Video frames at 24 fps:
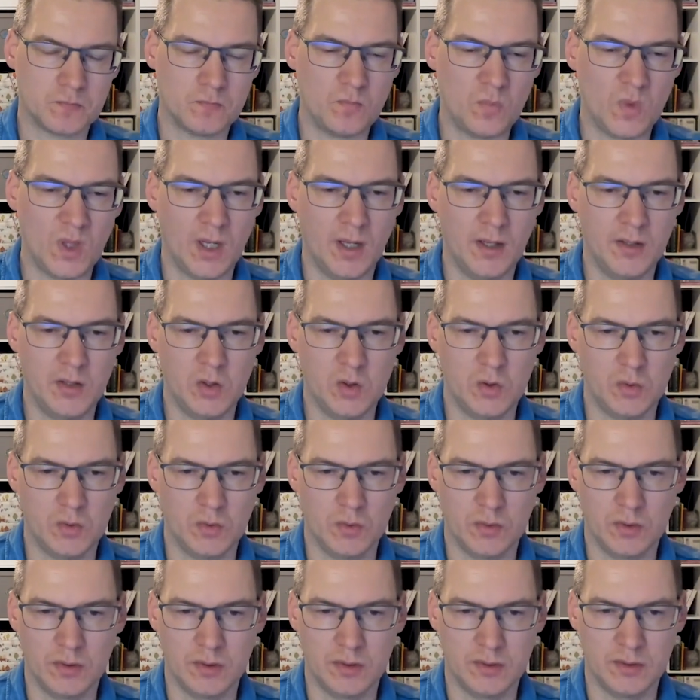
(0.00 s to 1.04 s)
and
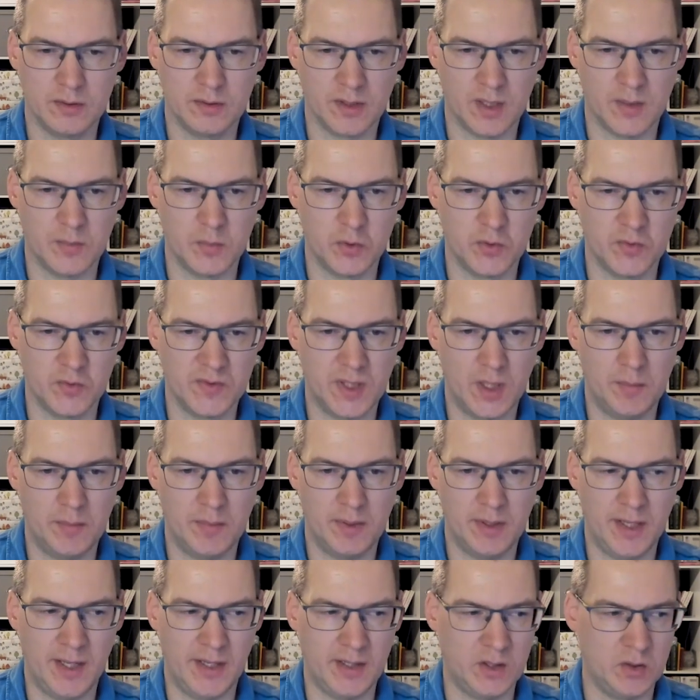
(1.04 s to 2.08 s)
you remove them and
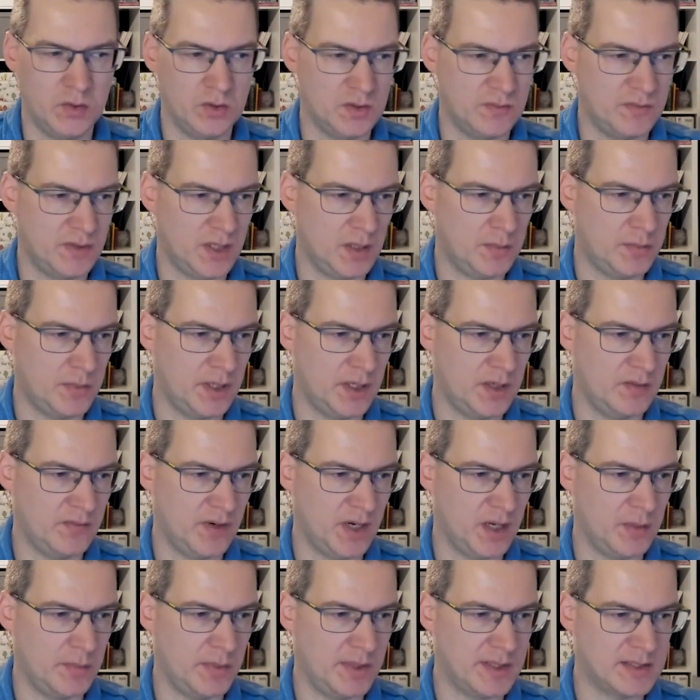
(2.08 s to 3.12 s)
add new development
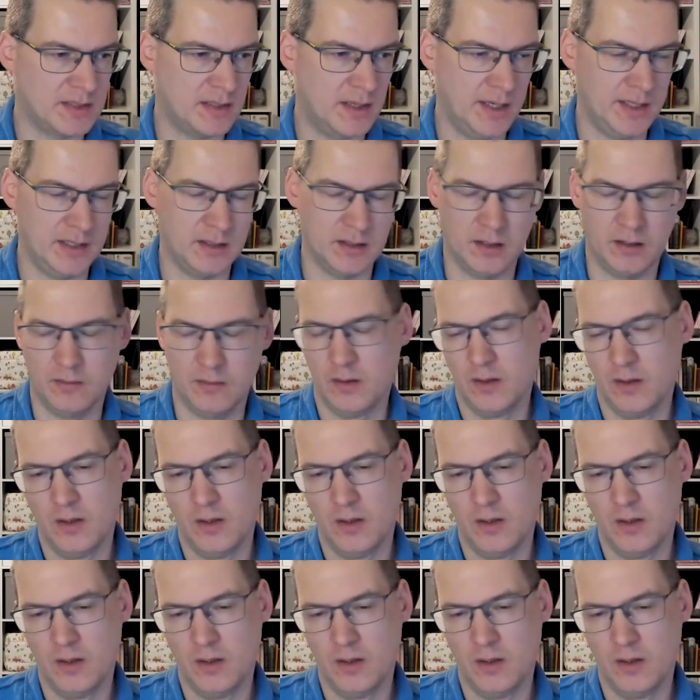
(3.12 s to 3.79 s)
environments later,